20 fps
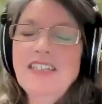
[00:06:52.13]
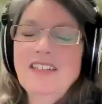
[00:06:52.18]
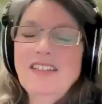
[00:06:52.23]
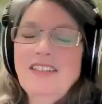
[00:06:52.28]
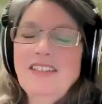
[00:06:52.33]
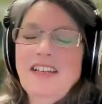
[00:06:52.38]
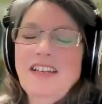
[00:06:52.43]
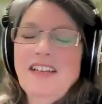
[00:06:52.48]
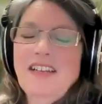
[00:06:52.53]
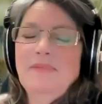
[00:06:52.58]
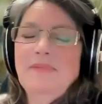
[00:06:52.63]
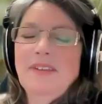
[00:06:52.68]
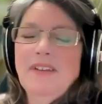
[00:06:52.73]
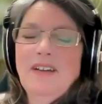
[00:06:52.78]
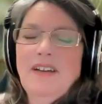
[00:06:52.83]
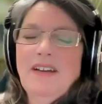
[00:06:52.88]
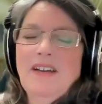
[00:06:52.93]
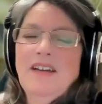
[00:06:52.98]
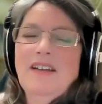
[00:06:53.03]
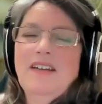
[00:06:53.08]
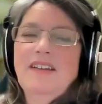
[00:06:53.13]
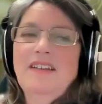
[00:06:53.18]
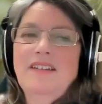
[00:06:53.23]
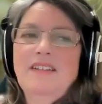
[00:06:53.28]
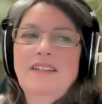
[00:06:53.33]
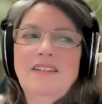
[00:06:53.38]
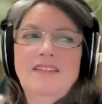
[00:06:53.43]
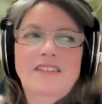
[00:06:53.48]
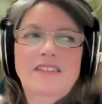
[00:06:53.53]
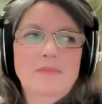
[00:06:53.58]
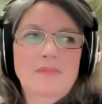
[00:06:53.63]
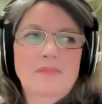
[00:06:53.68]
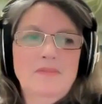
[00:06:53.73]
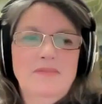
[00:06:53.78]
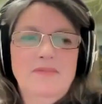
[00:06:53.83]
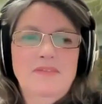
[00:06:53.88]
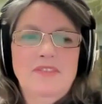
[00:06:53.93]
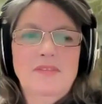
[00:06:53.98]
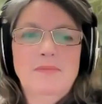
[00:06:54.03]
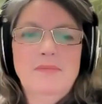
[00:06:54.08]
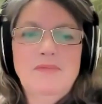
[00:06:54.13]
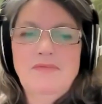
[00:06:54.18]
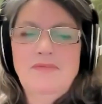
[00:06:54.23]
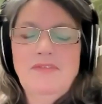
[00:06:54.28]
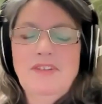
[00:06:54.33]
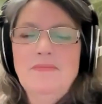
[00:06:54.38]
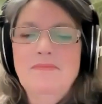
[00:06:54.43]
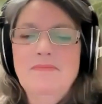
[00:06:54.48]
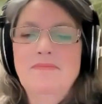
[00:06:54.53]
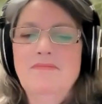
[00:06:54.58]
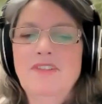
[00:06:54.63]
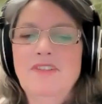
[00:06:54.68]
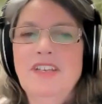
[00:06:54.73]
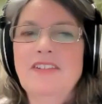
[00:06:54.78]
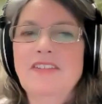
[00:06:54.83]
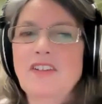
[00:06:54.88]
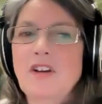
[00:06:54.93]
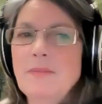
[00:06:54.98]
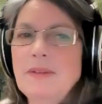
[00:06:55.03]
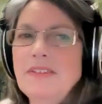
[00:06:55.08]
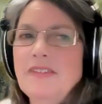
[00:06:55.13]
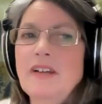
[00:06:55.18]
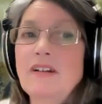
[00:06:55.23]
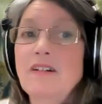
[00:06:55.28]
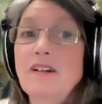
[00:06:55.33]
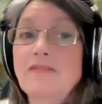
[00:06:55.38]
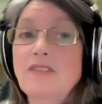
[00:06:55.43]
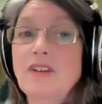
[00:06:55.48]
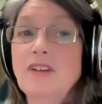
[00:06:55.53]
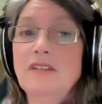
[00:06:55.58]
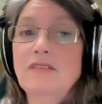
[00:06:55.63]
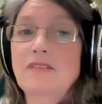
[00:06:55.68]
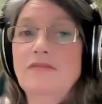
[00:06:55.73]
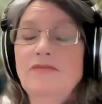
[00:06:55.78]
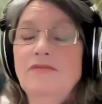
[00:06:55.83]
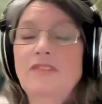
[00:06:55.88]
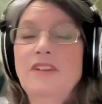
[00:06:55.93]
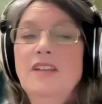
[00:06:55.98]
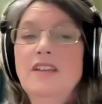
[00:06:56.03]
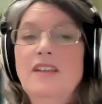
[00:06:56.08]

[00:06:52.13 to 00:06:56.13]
I some of Ricky's comments there, I've kind of